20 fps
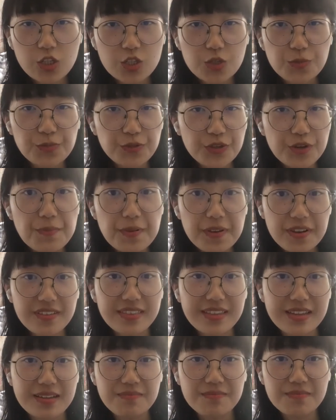to prepare
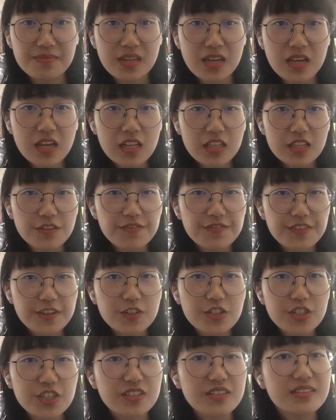them for the
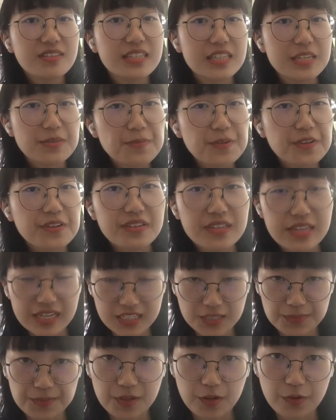future deeper
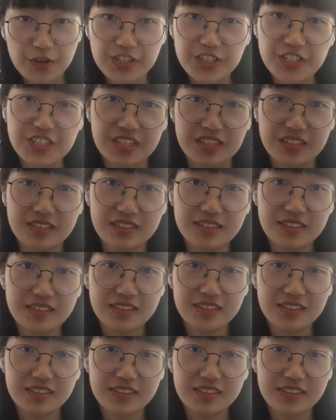exploration.